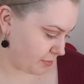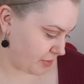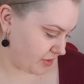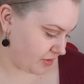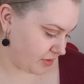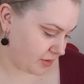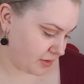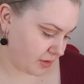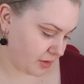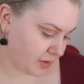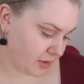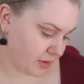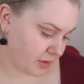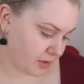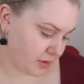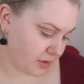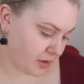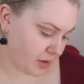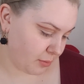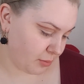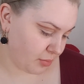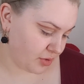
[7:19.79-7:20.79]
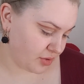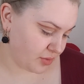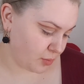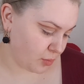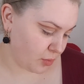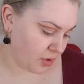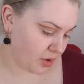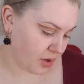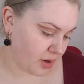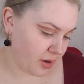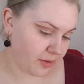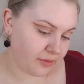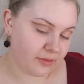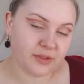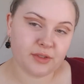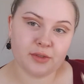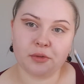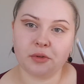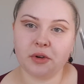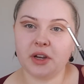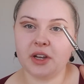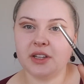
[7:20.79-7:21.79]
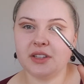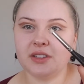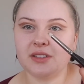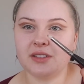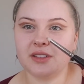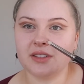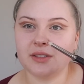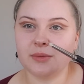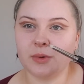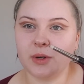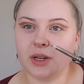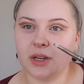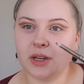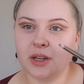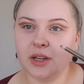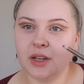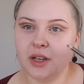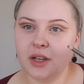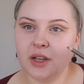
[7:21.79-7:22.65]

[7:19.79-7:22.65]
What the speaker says: but the number's worn off. Sorry, it's this one.